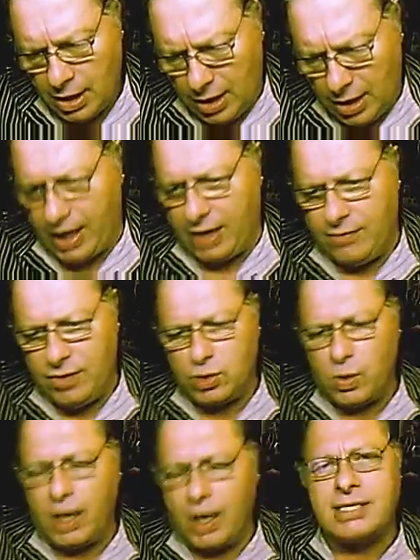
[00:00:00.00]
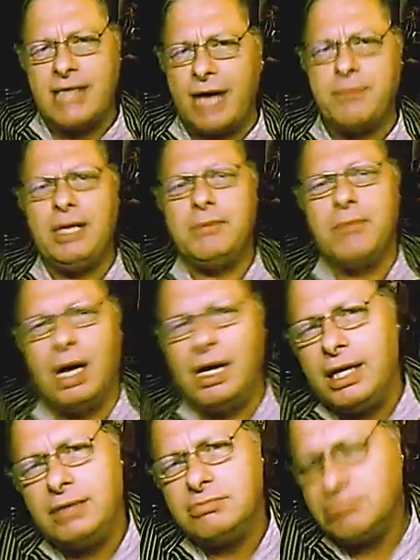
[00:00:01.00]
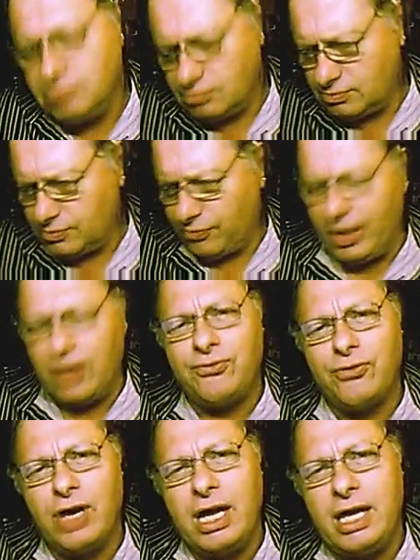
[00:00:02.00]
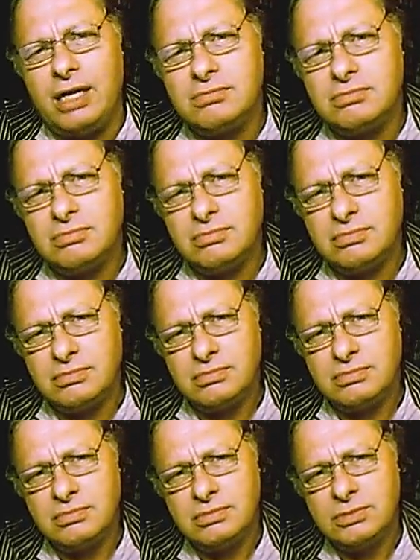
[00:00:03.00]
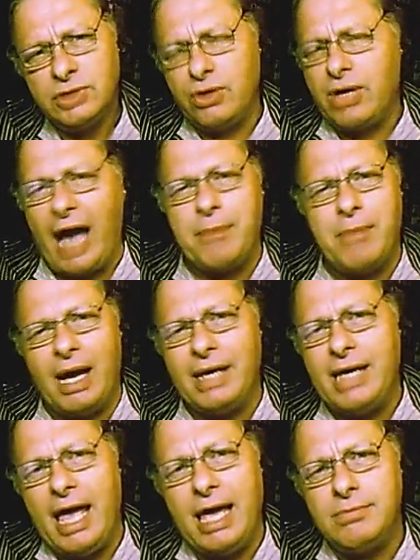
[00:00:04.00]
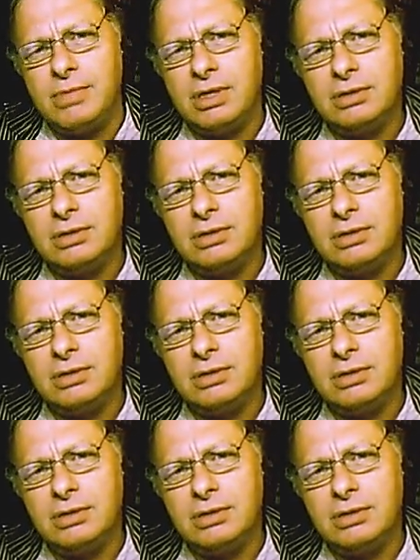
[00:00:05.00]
If any of you want to send me money, feel free. You got my name,